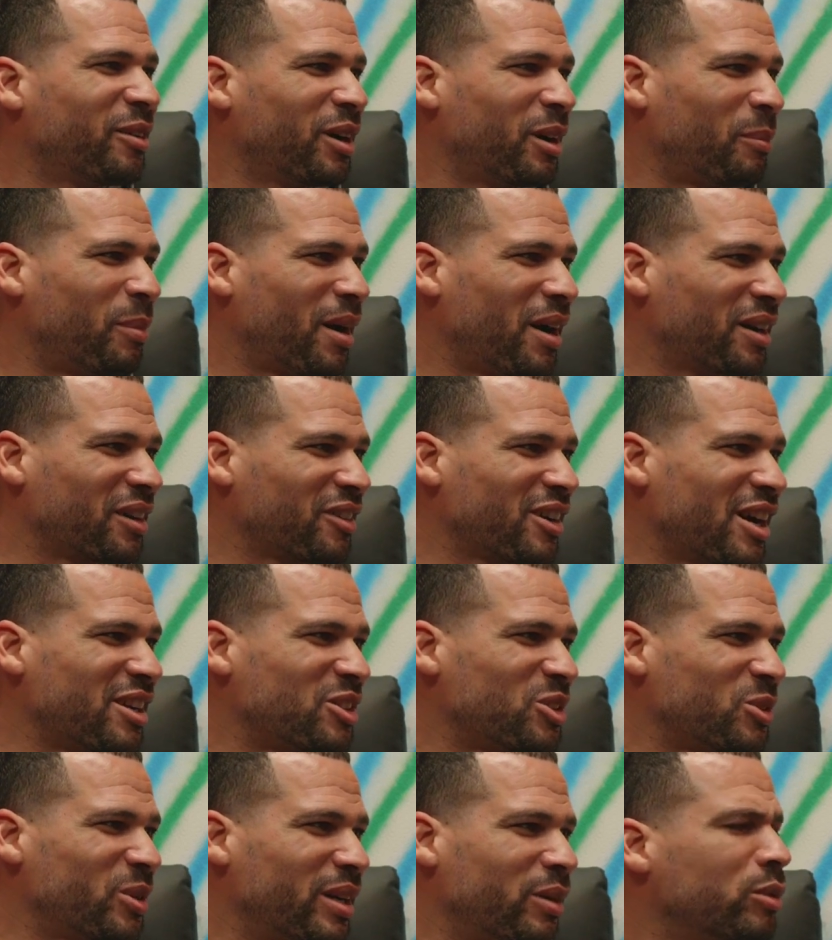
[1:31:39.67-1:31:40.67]
upon
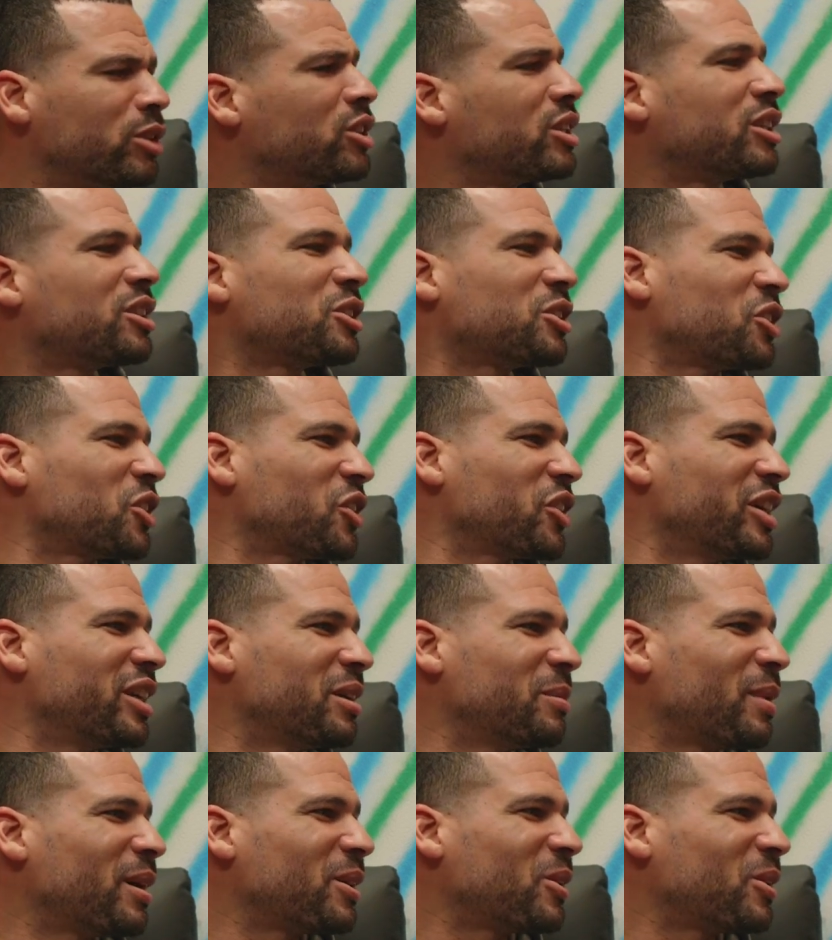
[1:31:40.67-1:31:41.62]
graduating. What'd you get your degree in,